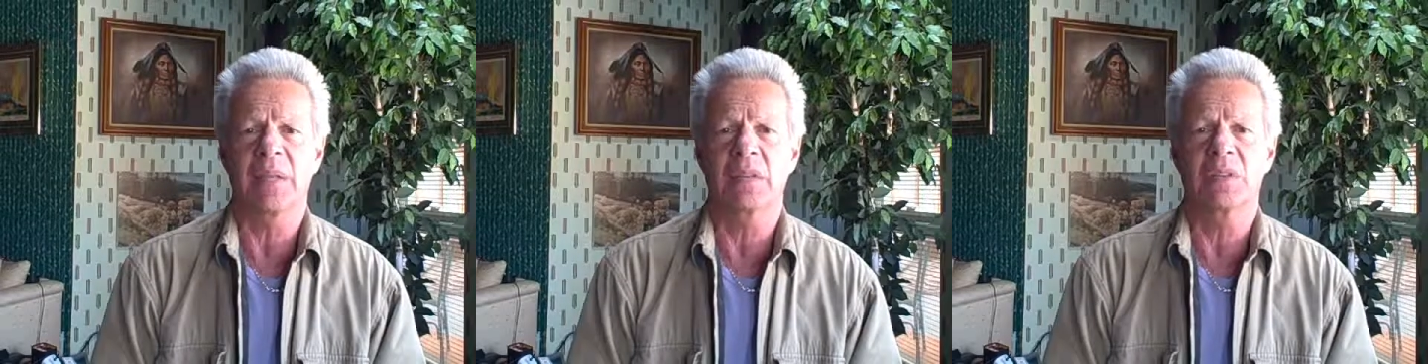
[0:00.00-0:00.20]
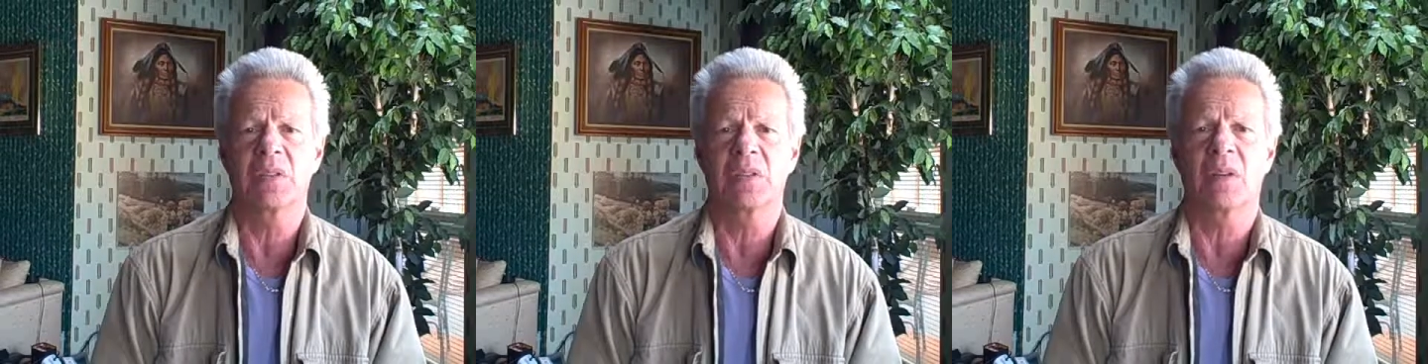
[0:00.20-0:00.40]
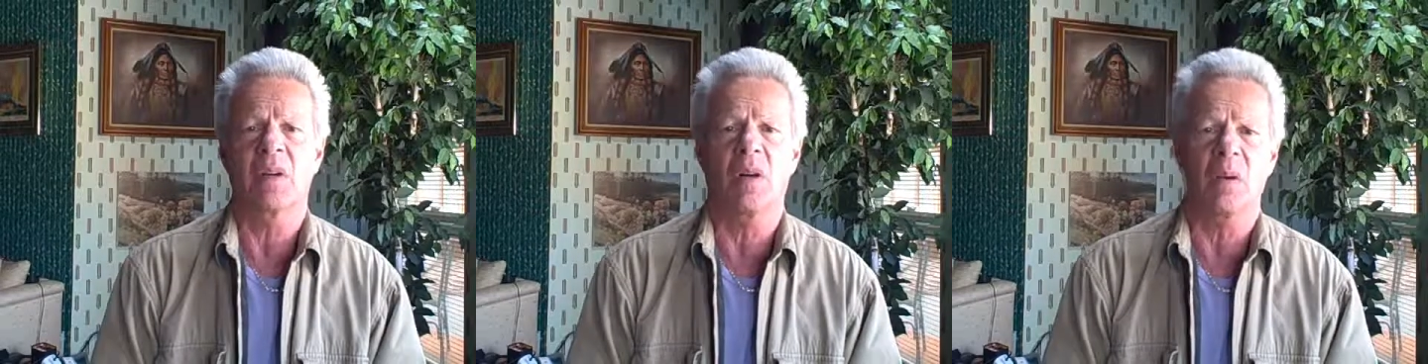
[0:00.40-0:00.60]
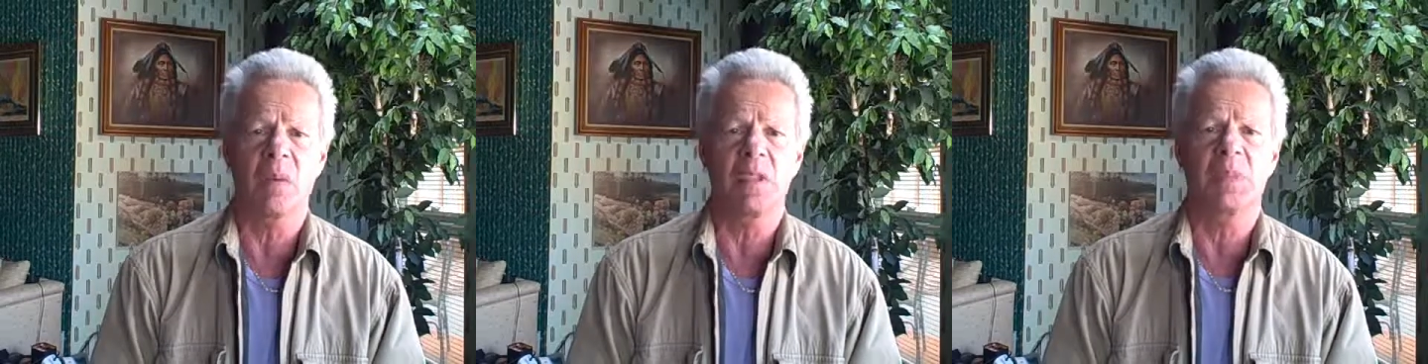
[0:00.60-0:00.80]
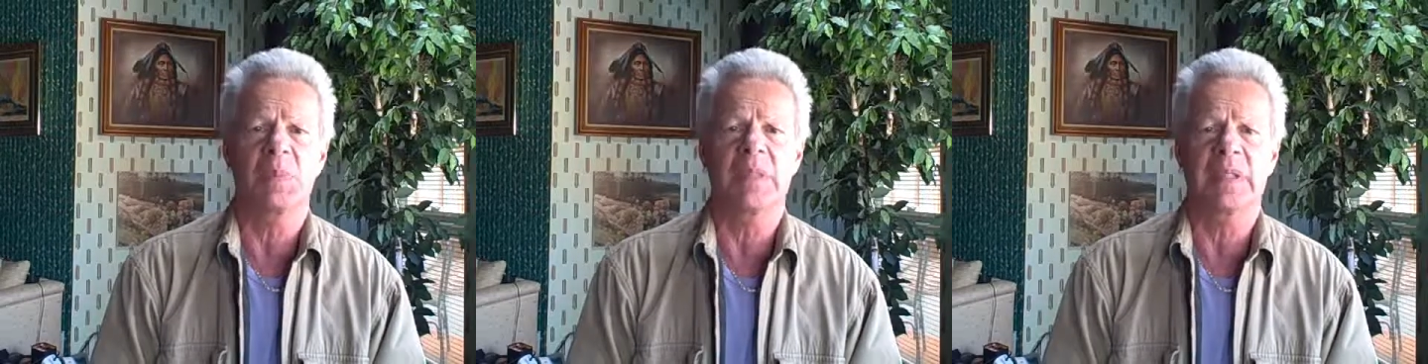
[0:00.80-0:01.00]
We should
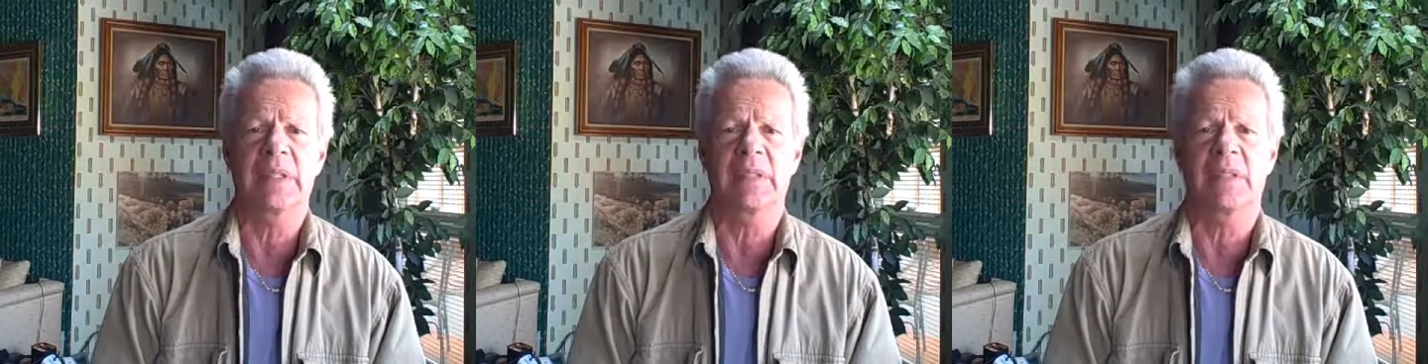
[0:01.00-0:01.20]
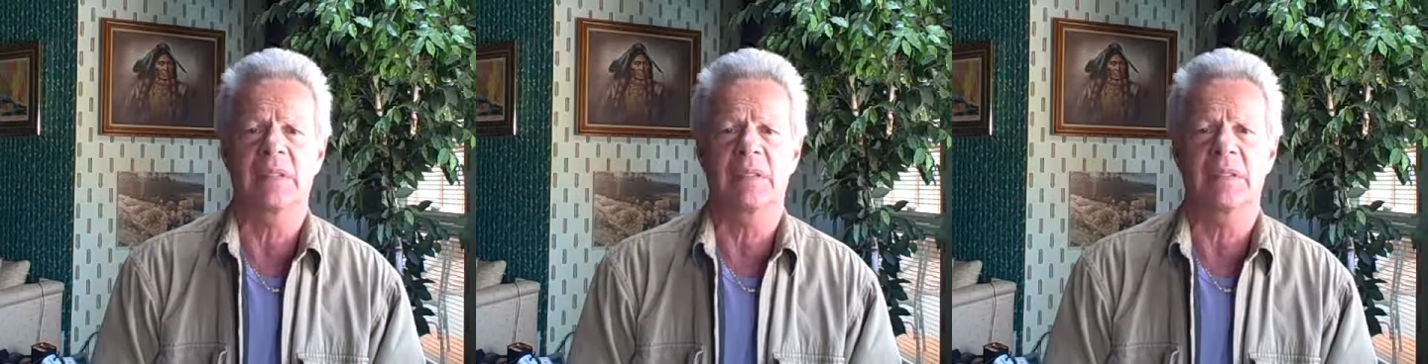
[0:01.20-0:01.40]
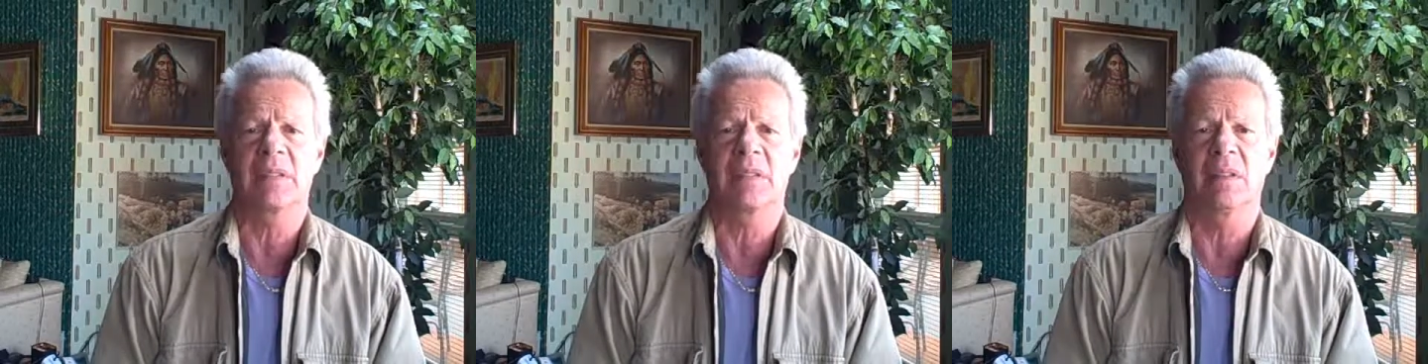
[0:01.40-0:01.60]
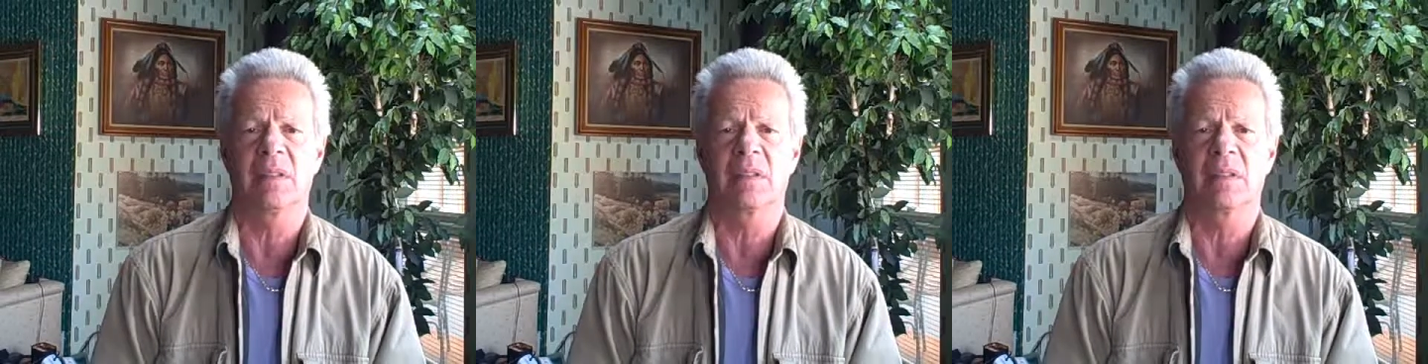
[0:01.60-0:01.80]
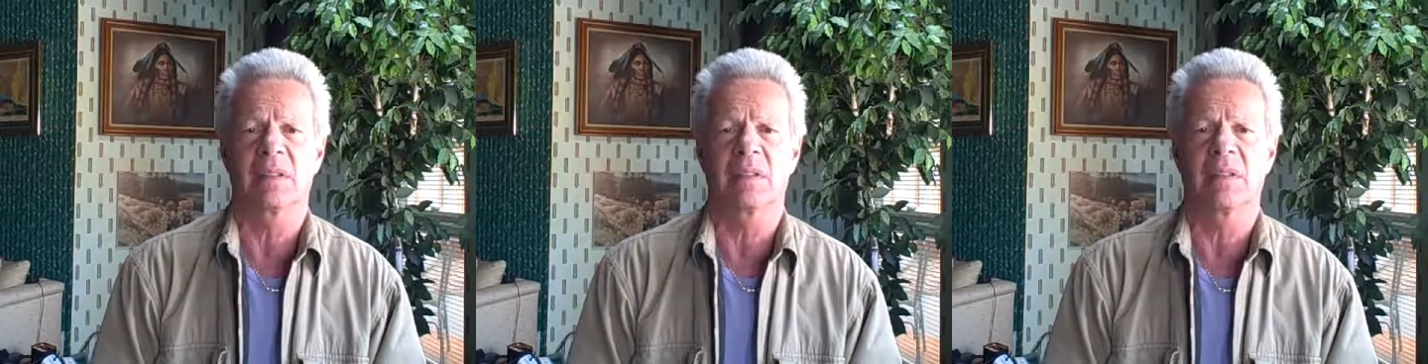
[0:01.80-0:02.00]
always be connected to
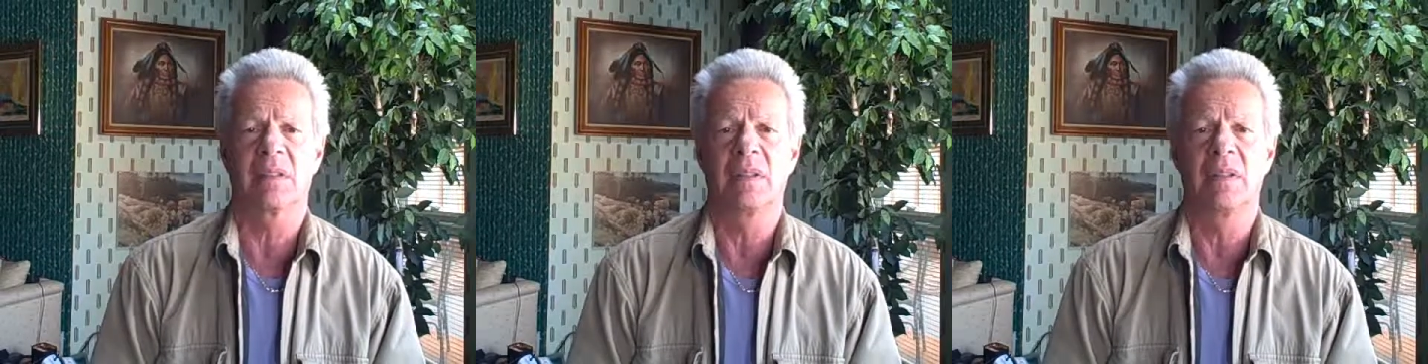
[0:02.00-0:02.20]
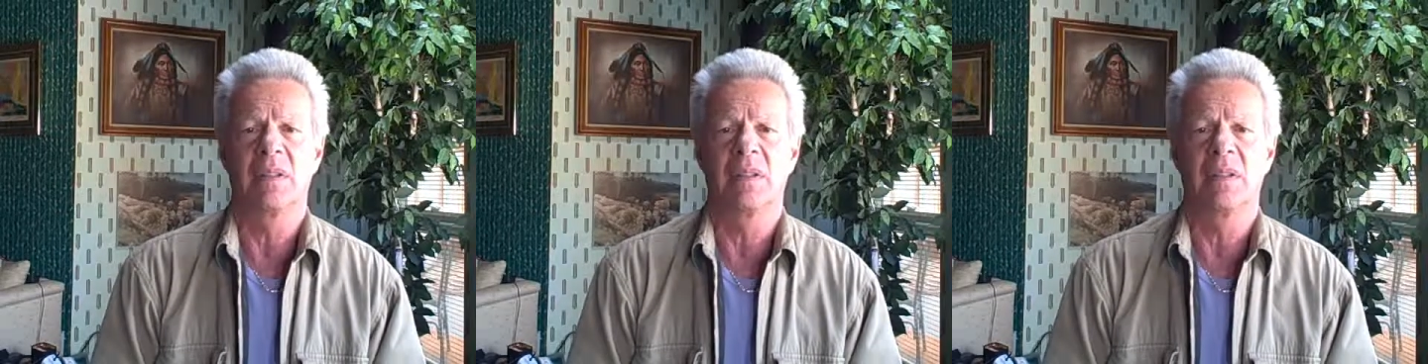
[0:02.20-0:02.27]
the earth.